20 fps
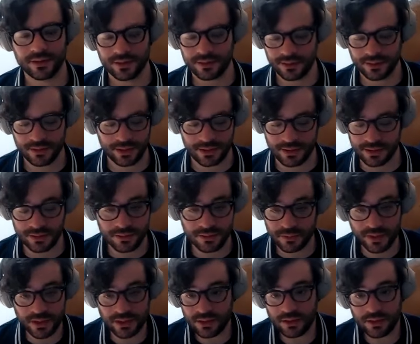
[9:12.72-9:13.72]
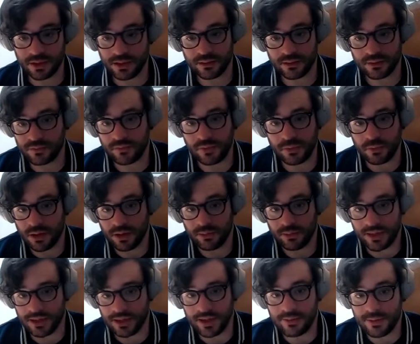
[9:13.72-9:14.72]
Like the really, like if you want to make
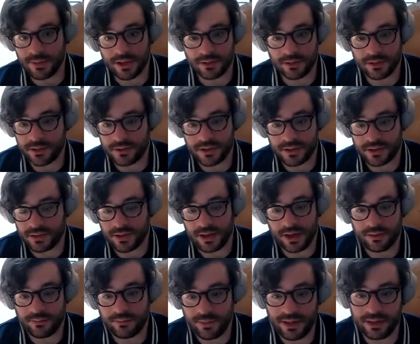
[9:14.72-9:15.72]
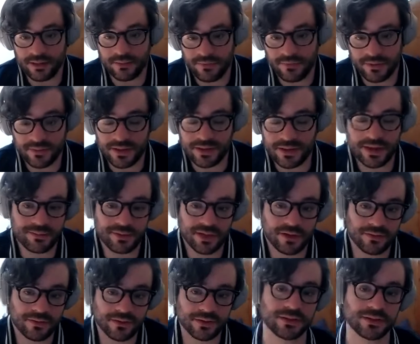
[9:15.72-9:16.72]
a game that good, you just got to make it 50 times
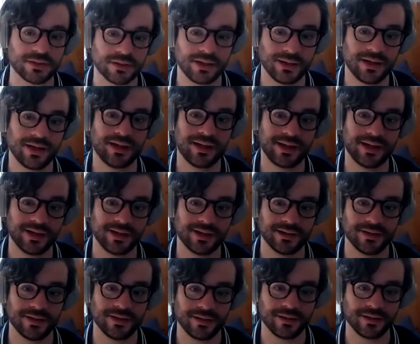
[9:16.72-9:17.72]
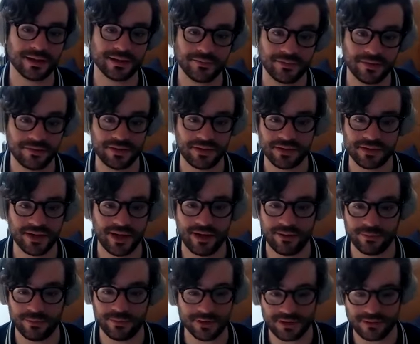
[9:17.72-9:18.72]
over. And then the 50th
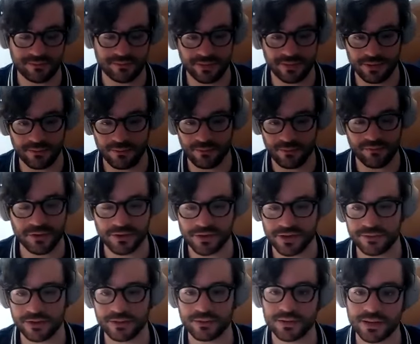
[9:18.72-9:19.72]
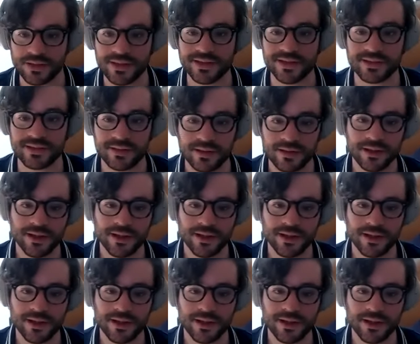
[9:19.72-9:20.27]
time is the version we release.